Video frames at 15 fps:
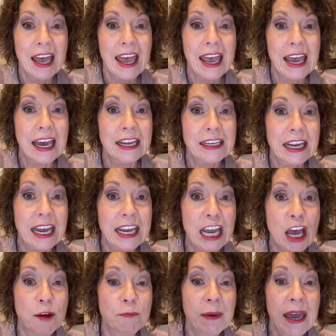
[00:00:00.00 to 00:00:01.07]
And I
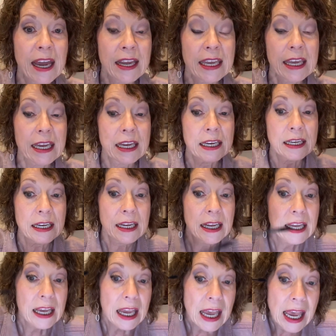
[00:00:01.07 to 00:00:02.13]
come back in
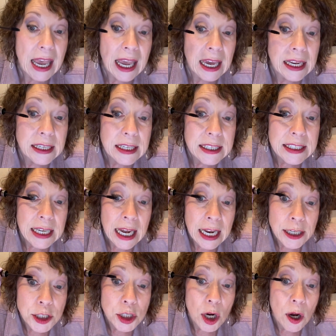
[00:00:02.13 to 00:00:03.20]
and
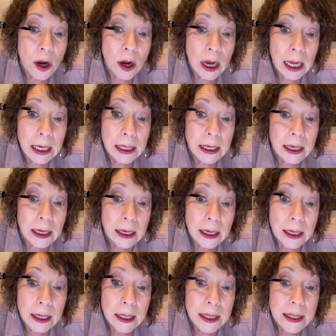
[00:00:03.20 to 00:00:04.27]
touch on
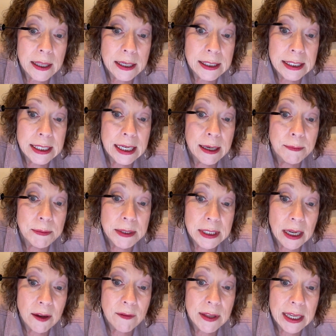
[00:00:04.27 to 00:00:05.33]
the tips
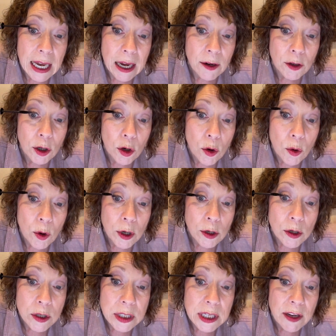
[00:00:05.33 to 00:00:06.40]
of the outer
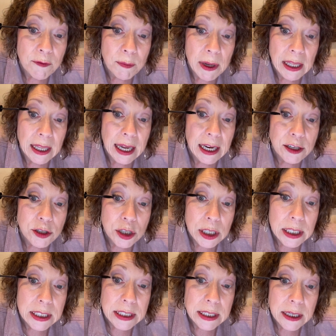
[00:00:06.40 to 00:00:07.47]
corners of my
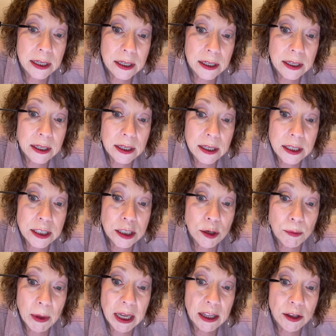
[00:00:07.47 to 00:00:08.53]
lashes to
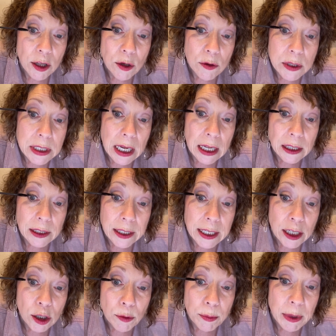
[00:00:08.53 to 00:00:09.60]
make those a
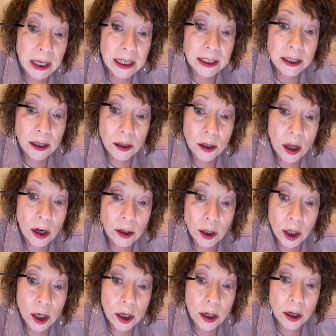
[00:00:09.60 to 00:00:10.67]
little bit
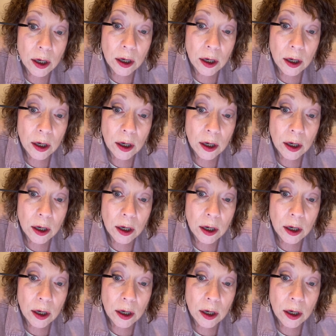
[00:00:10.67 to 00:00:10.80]
longer.